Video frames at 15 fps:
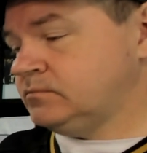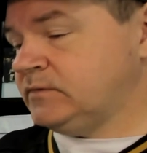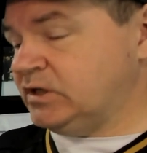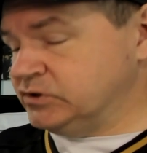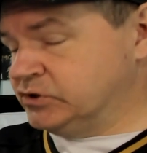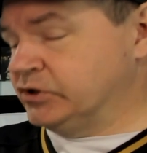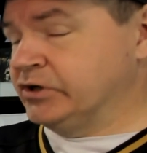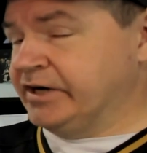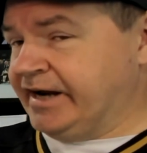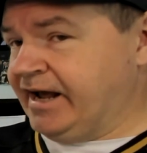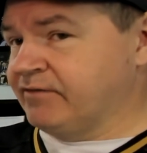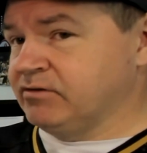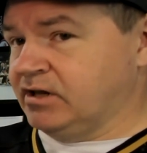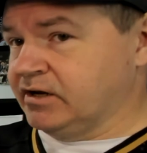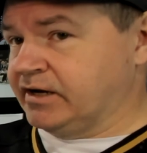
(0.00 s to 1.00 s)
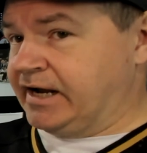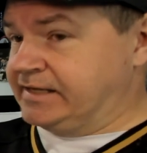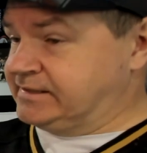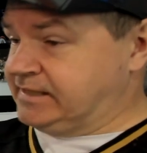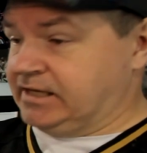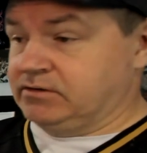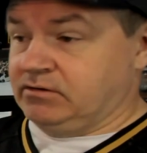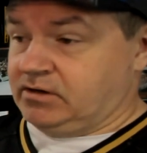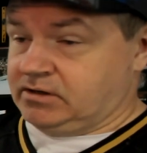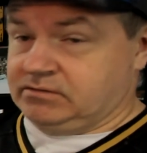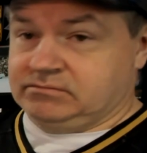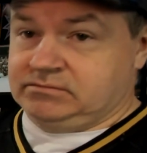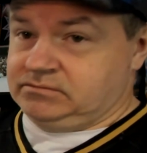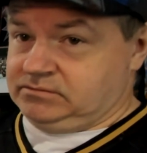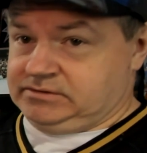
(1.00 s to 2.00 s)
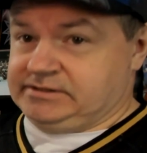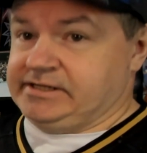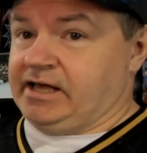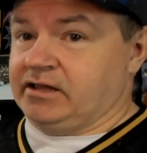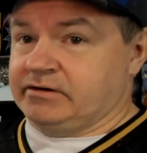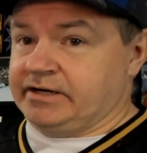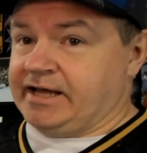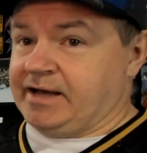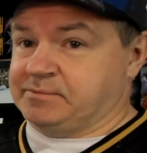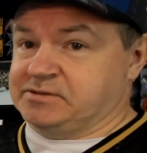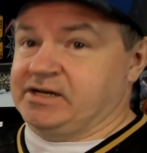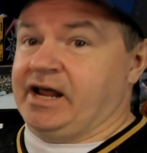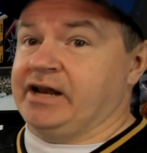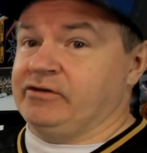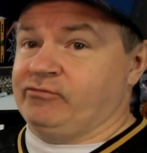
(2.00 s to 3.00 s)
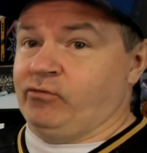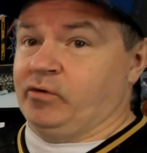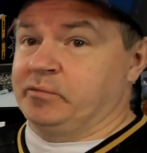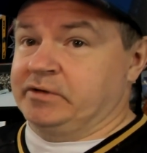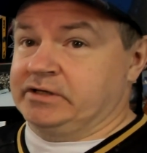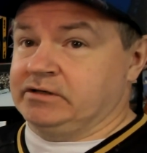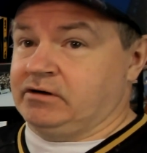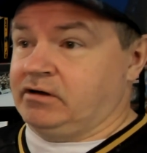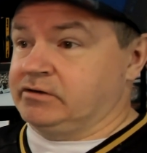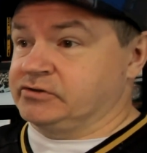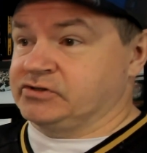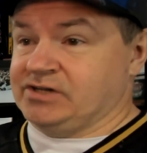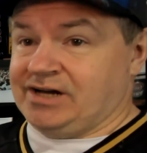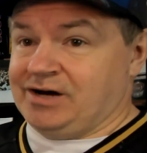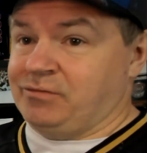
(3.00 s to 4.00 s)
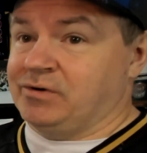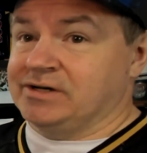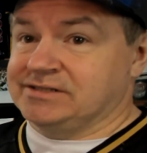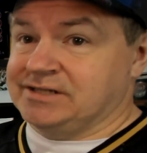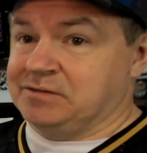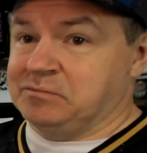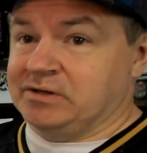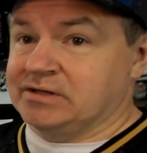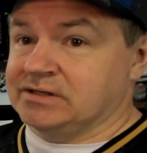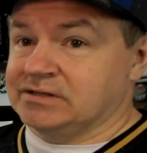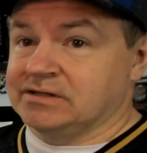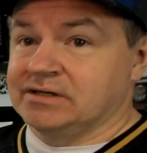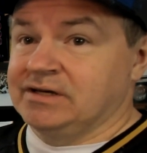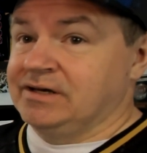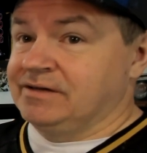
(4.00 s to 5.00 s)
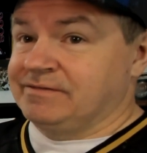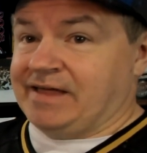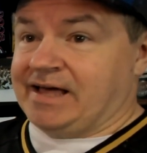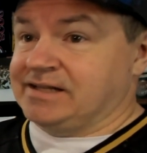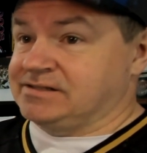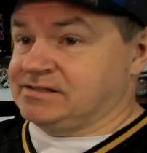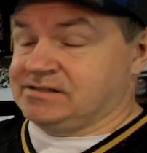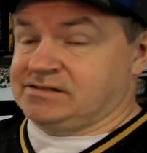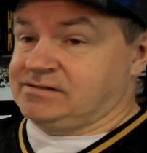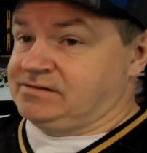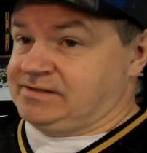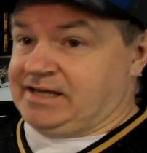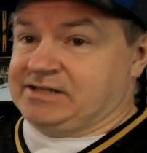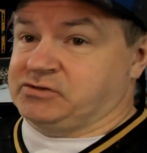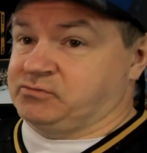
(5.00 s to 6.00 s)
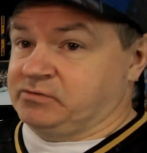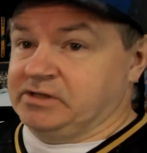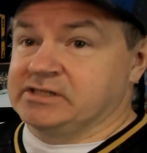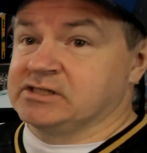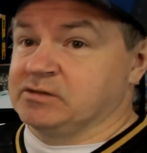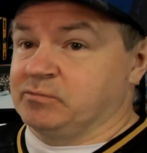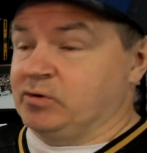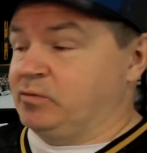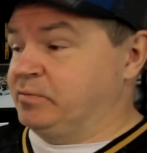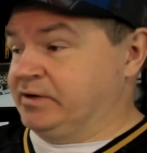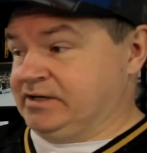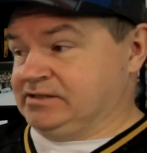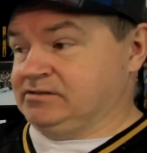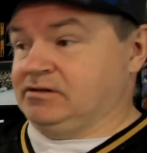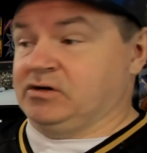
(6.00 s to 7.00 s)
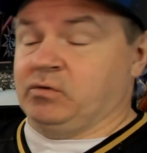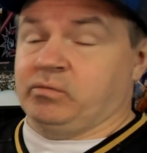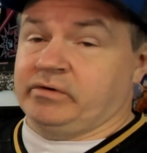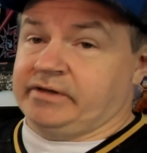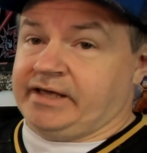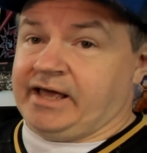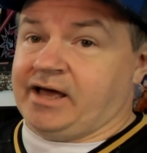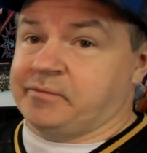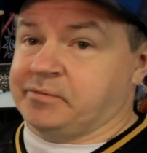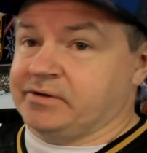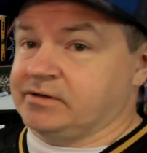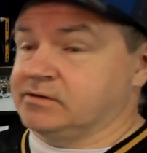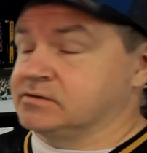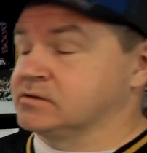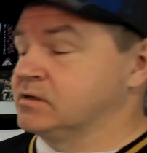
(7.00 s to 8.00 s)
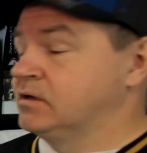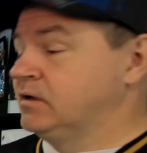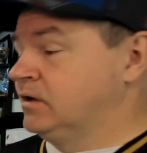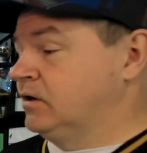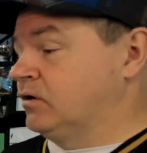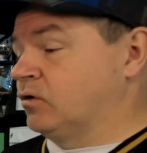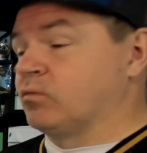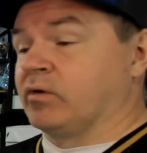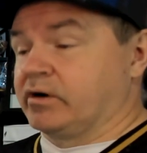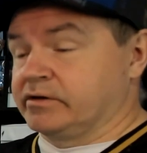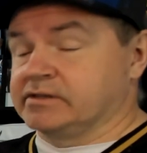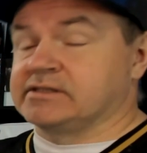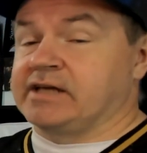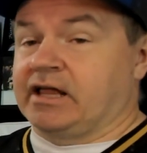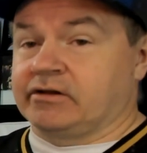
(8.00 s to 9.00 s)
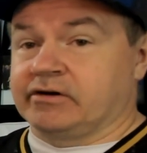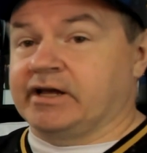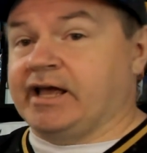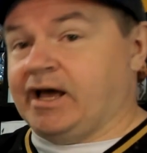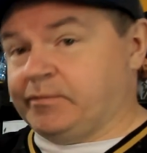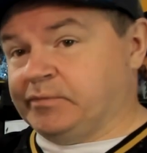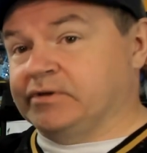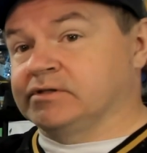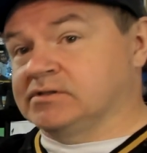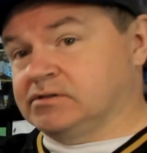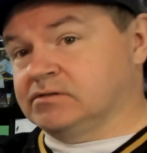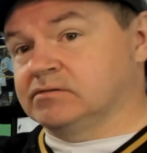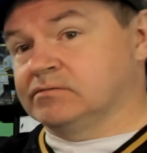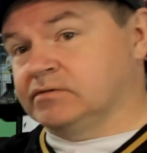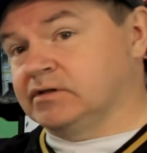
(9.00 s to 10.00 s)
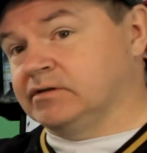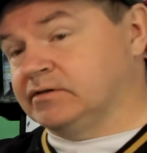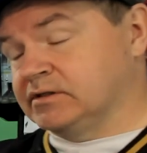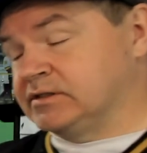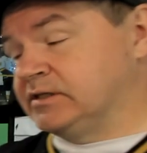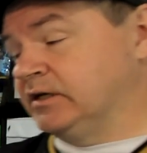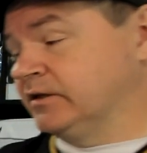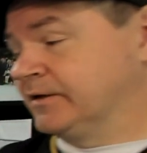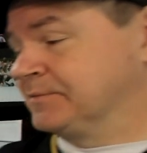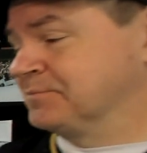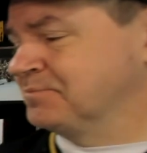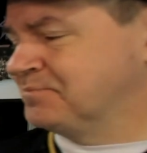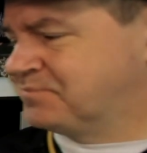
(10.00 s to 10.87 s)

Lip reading: So you're going to have a lot of guys saying, look, salary cap's $94 million. I want $10 million. That's reasonable, because look at where the cap hit is, or where the salary cap is, the ceiling.